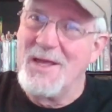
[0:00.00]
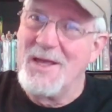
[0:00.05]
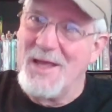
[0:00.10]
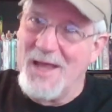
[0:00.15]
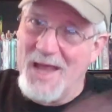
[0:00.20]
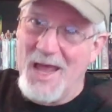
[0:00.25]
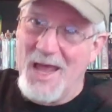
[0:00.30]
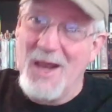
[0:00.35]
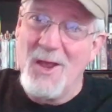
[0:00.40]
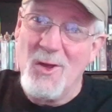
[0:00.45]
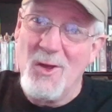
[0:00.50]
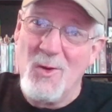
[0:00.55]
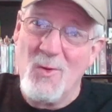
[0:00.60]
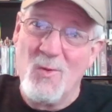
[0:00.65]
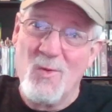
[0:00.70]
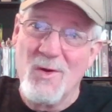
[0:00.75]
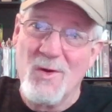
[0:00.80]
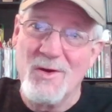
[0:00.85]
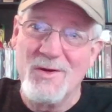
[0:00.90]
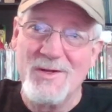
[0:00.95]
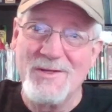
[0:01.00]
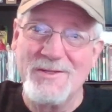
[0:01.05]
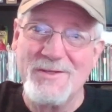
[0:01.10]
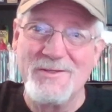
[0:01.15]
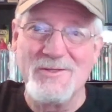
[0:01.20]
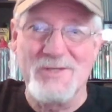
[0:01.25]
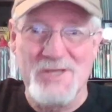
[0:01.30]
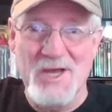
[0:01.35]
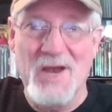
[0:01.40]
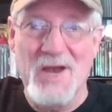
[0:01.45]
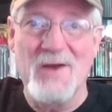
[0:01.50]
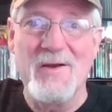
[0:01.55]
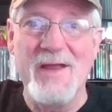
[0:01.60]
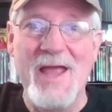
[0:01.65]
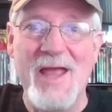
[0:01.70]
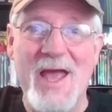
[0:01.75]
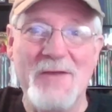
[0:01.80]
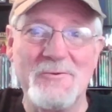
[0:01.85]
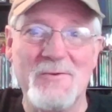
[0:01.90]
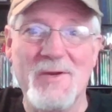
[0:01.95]
Hello world,
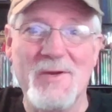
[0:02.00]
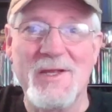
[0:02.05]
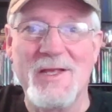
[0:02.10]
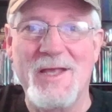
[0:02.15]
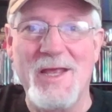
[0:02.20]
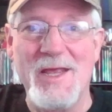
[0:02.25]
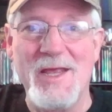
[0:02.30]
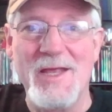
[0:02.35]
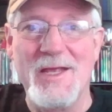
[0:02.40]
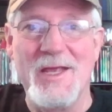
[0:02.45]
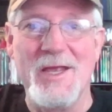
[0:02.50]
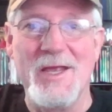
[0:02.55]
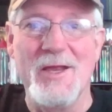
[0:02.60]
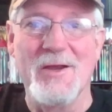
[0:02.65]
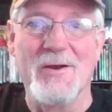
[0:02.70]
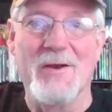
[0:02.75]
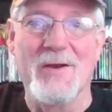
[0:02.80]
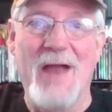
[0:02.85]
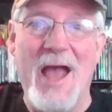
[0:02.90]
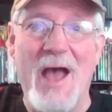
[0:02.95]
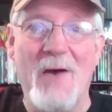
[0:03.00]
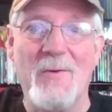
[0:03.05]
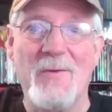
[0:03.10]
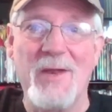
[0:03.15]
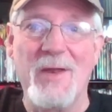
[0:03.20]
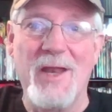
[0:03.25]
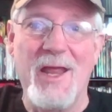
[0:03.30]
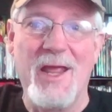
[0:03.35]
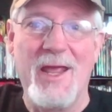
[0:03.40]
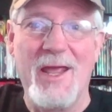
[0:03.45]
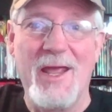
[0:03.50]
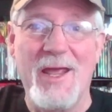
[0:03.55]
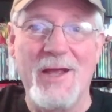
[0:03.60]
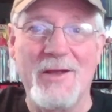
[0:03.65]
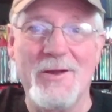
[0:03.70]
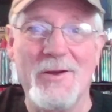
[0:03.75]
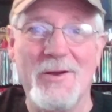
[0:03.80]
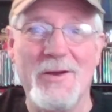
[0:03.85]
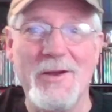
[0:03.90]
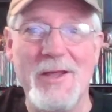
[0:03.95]
Geriatric Geek here. How in the
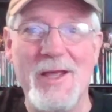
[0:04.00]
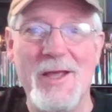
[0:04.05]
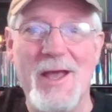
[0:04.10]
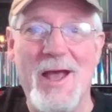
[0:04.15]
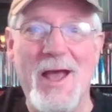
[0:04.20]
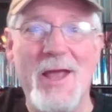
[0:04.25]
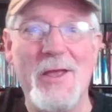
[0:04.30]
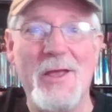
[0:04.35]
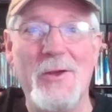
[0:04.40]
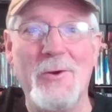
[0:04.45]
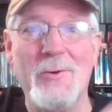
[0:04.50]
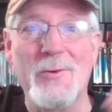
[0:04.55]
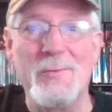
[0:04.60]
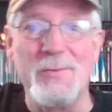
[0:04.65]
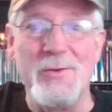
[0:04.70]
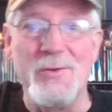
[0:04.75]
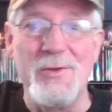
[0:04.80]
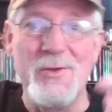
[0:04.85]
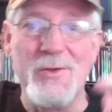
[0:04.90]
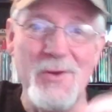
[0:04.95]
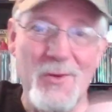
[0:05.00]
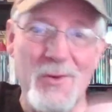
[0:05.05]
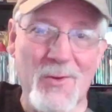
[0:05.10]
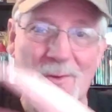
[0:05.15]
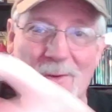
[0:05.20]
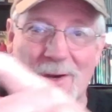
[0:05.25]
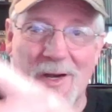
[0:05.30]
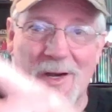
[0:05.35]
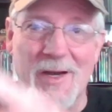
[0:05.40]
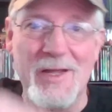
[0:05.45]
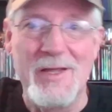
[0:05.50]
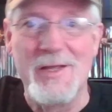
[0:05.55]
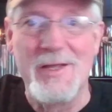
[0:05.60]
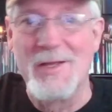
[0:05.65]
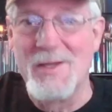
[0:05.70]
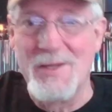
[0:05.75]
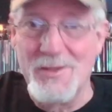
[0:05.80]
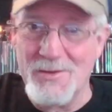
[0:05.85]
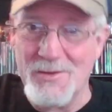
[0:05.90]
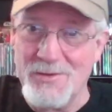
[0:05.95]
heck are you? I hope you're
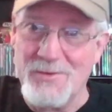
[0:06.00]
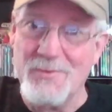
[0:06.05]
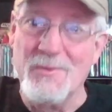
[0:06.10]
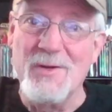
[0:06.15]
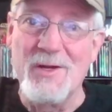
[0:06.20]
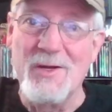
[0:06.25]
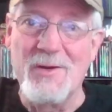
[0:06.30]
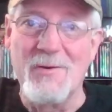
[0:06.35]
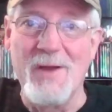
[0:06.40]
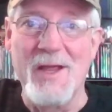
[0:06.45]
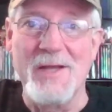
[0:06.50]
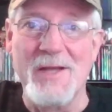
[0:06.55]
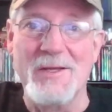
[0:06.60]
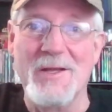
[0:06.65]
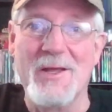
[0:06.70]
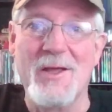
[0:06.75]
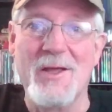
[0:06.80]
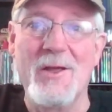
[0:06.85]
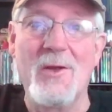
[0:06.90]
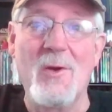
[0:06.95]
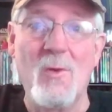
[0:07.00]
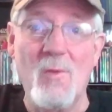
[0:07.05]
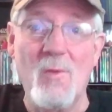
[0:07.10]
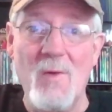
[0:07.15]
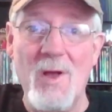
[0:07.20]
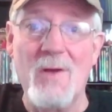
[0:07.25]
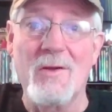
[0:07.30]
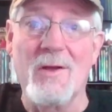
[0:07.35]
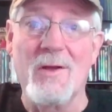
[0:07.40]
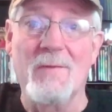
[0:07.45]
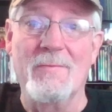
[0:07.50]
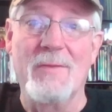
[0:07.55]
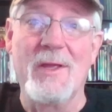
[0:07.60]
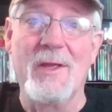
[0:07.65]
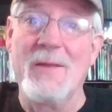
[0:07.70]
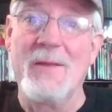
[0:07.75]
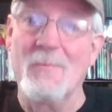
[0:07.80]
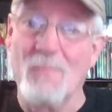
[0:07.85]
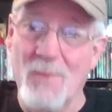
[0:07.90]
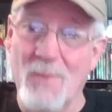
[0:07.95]
doing great. Welcome
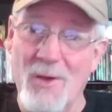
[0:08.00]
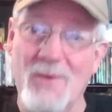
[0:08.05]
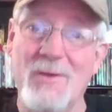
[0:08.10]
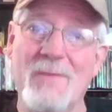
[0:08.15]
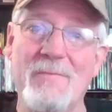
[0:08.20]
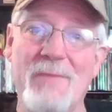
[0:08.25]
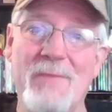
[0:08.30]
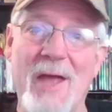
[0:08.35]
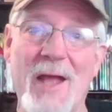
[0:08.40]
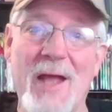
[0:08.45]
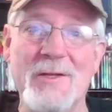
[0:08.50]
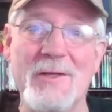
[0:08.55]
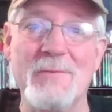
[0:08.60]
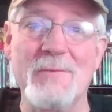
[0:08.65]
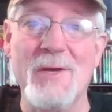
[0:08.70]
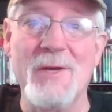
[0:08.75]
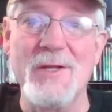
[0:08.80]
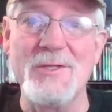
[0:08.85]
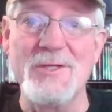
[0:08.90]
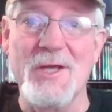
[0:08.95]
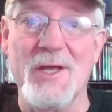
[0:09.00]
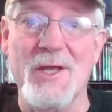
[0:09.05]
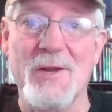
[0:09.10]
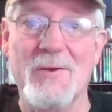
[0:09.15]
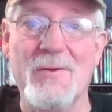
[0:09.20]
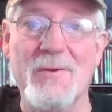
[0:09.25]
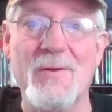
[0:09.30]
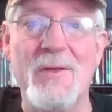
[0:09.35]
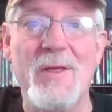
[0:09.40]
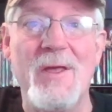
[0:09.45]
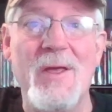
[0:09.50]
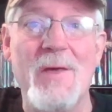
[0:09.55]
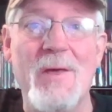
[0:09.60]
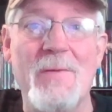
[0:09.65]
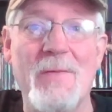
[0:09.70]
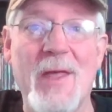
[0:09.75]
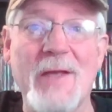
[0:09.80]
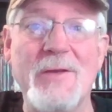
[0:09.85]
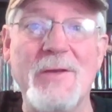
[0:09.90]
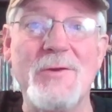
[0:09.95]
and welcome back to my channel.
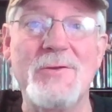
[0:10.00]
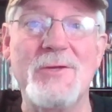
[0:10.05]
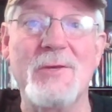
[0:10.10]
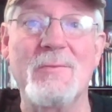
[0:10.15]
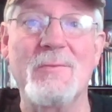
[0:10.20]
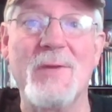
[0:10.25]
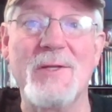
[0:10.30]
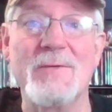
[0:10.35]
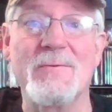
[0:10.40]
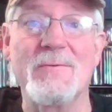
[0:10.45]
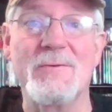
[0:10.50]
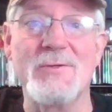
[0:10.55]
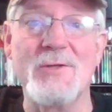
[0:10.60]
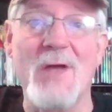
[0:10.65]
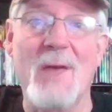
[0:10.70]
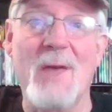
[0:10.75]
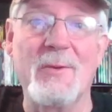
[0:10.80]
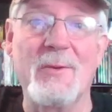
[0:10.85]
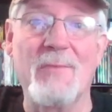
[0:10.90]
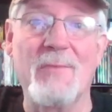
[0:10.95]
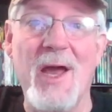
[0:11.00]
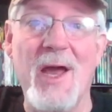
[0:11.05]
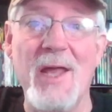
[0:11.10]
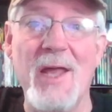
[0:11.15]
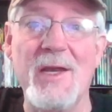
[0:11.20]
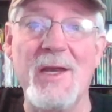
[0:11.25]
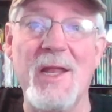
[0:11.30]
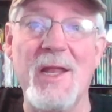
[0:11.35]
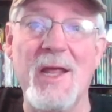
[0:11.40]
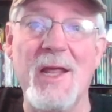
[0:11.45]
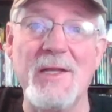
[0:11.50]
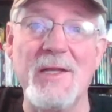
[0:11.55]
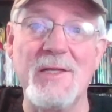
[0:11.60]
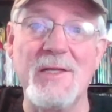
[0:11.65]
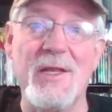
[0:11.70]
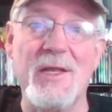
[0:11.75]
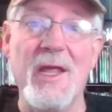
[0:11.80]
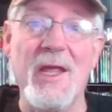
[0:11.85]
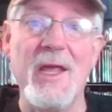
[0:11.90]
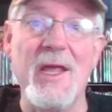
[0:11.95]
Thank you so much for stopping by today.
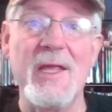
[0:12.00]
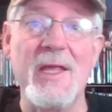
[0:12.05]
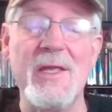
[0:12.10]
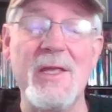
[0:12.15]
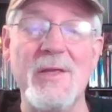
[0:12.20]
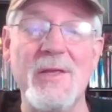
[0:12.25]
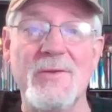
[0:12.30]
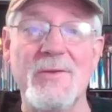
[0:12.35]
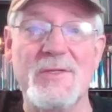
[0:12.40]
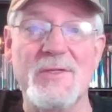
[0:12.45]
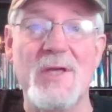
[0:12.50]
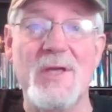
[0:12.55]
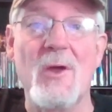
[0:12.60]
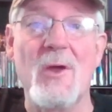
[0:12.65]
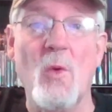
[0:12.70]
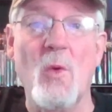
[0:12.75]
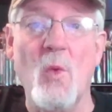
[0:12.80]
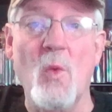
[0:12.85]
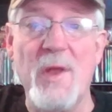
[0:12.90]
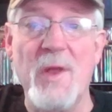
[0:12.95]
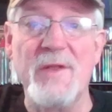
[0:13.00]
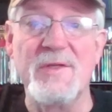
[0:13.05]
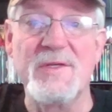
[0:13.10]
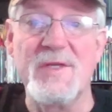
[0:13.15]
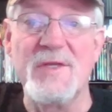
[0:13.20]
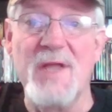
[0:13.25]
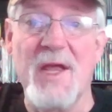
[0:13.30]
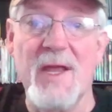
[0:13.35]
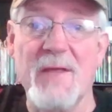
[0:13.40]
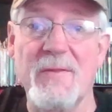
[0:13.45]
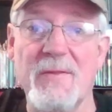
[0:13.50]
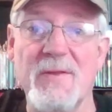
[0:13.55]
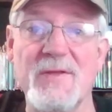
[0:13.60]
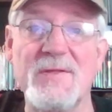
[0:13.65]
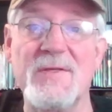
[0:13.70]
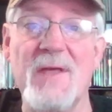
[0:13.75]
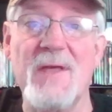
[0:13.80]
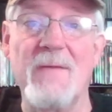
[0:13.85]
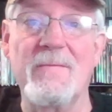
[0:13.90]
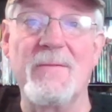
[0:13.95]
Today is Wednesday, the
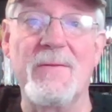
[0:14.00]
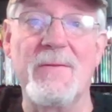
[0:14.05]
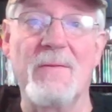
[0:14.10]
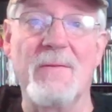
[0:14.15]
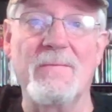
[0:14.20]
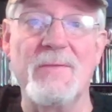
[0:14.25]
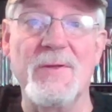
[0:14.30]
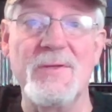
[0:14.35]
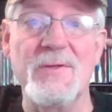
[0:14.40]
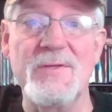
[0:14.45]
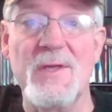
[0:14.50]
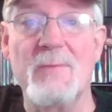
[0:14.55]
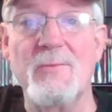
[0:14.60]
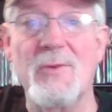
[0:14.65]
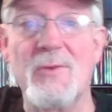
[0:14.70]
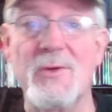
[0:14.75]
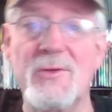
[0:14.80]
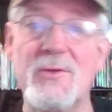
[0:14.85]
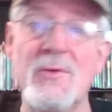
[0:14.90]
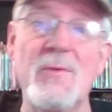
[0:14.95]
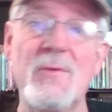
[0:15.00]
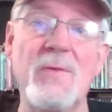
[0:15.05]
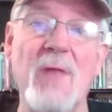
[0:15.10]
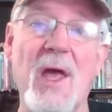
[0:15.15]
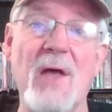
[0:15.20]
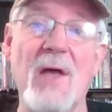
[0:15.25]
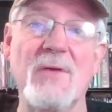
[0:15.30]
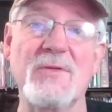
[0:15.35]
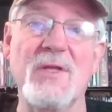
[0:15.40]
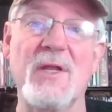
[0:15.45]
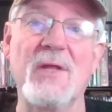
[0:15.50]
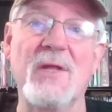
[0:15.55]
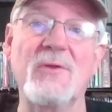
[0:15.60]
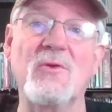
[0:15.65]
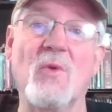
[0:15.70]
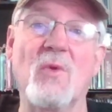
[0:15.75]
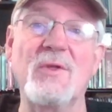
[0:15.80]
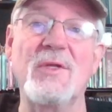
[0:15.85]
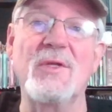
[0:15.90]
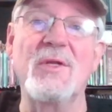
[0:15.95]
7th of December
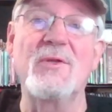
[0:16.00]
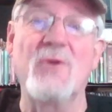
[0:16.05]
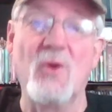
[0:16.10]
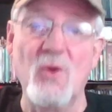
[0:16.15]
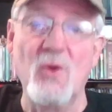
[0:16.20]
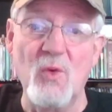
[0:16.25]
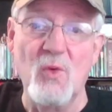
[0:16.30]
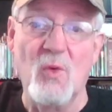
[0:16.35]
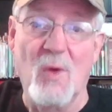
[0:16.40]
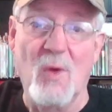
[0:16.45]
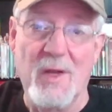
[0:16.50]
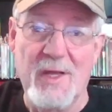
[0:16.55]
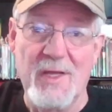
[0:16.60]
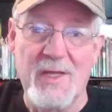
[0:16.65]
2022.